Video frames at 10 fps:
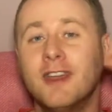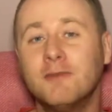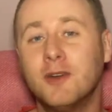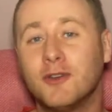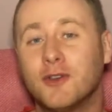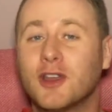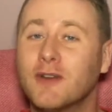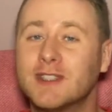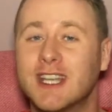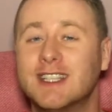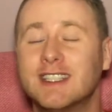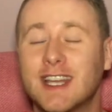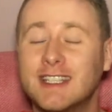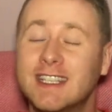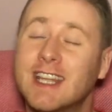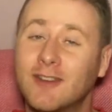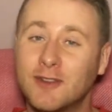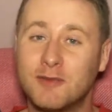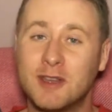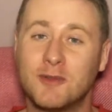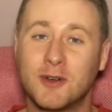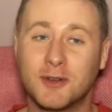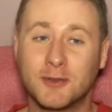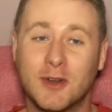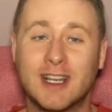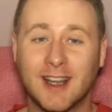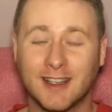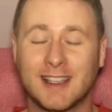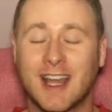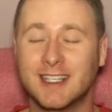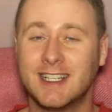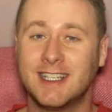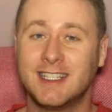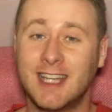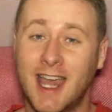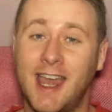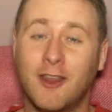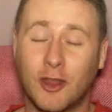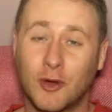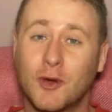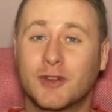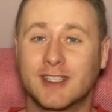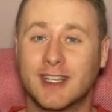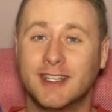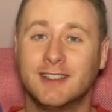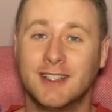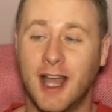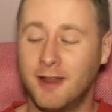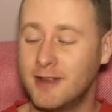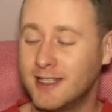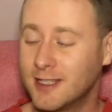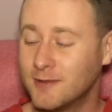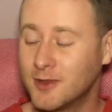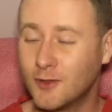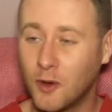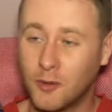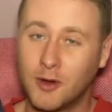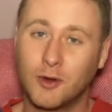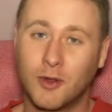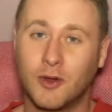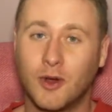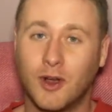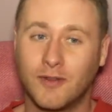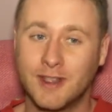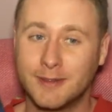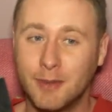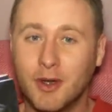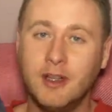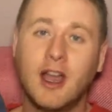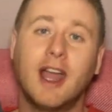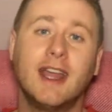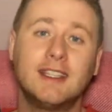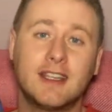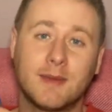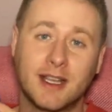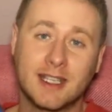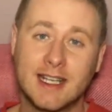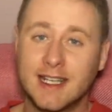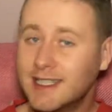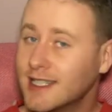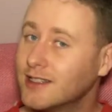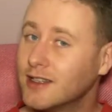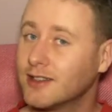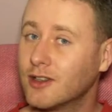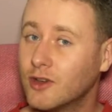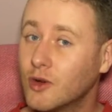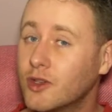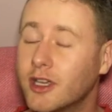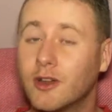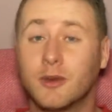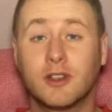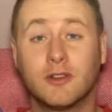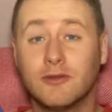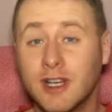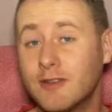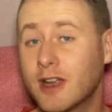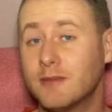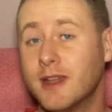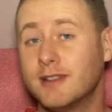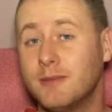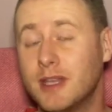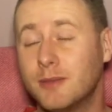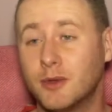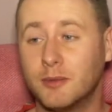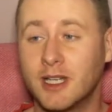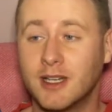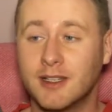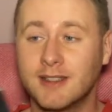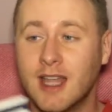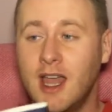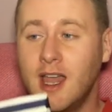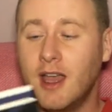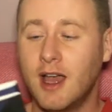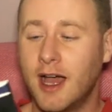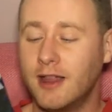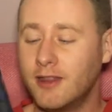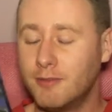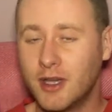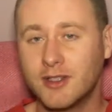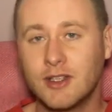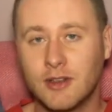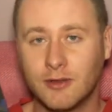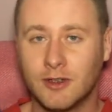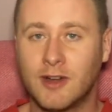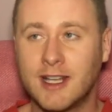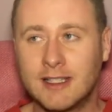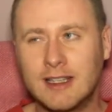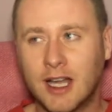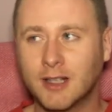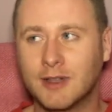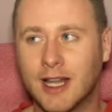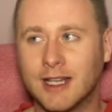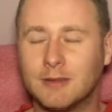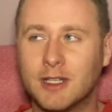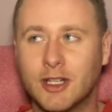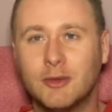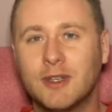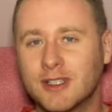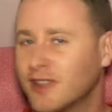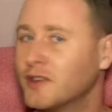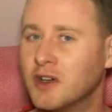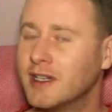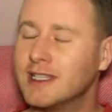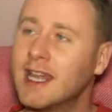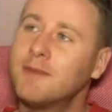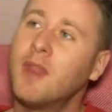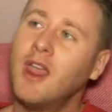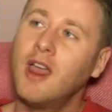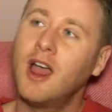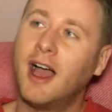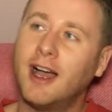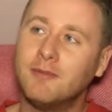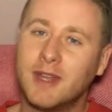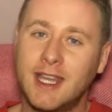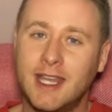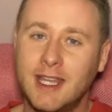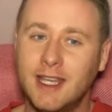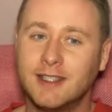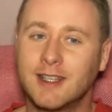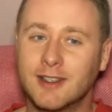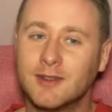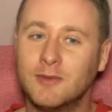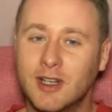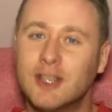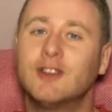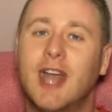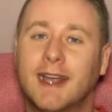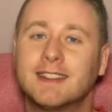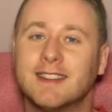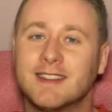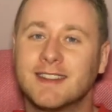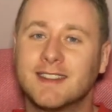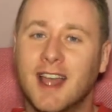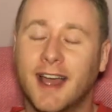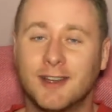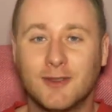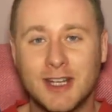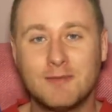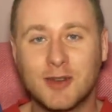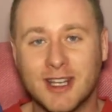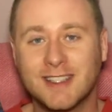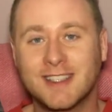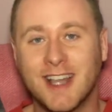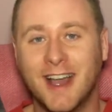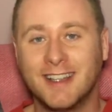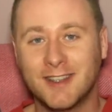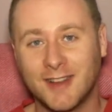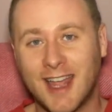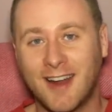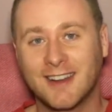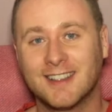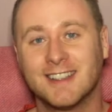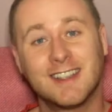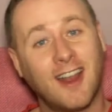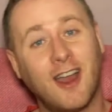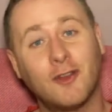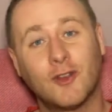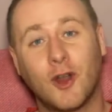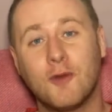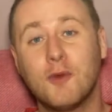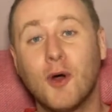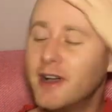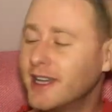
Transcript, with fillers: But for the conversations that I did have with people, it was really nice to actually share thoughts and in terms of what we all thought of this book. I ended up actually listening to this on audio, which I'd really recommend to people, because the person who narrates it, I will add below because I've forgotten his name, he does some really good accents and it really brings different characters to life a lot more.